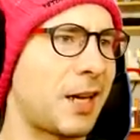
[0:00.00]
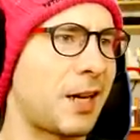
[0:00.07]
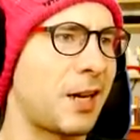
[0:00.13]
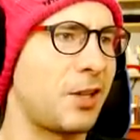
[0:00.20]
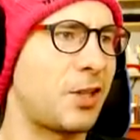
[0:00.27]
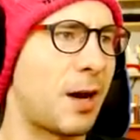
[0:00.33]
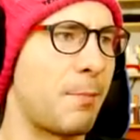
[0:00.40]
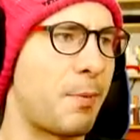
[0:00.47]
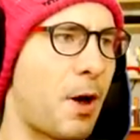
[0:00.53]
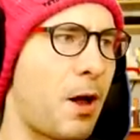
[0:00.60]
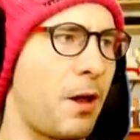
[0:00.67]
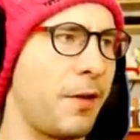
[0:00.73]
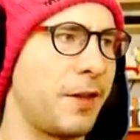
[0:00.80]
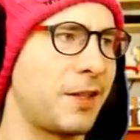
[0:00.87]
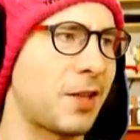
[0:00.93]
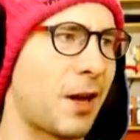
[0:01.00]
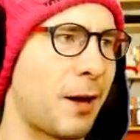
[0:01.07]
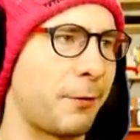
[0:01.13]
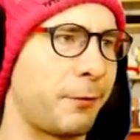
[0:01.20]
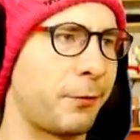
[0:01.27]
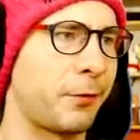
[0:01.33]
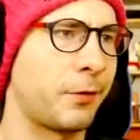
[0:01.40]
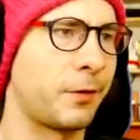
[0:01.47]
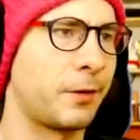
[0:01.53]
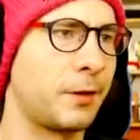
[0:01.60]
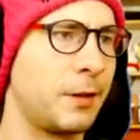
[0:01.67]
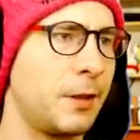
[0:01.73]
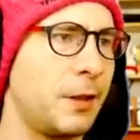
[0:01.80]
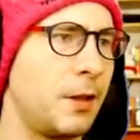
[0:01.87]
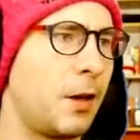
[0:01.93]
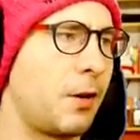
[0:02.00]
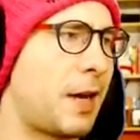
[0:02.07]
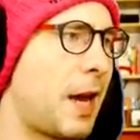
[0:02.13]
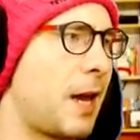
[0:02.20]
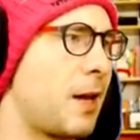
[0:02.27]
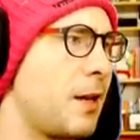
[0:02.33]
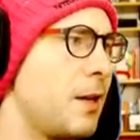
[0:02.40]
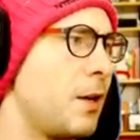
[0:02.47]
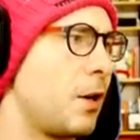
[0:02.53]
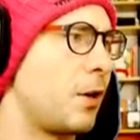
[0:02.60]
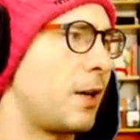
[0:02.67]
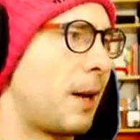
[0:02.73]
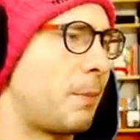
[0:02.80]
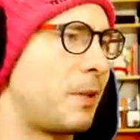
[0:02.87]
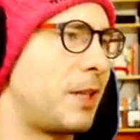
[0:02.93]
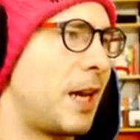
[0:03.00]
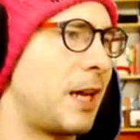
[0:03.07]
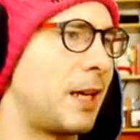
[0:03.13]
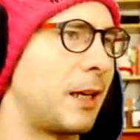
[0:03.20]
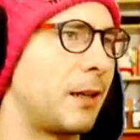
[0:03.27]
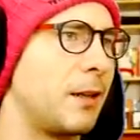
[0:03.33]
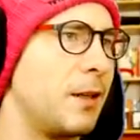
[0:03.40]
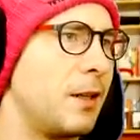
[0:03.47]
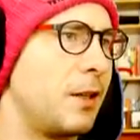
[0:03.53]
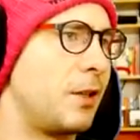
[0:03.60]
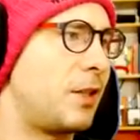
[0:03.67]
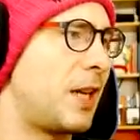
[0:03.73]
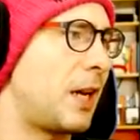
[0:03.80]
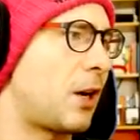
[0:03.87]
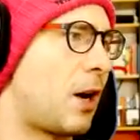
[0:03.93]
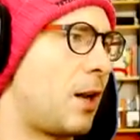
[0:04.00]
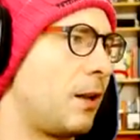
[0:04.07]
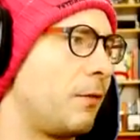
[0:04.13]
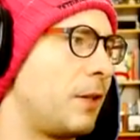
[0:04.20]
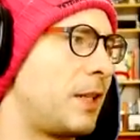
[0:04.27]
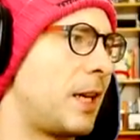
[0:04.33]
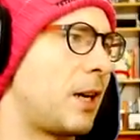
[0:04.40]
I gotta dump all this off. Okay, hurry up and take it. Take all of it.